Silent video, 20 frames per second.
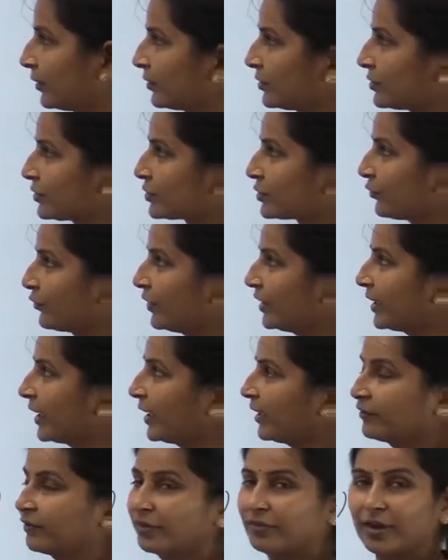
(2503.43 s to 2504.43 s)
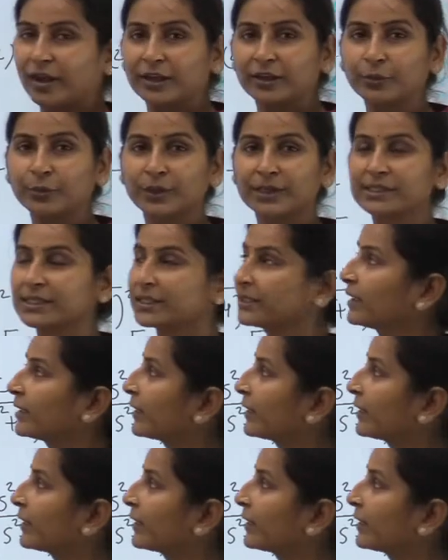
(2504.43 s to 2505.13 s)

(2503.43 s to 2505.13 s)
So we have evaluated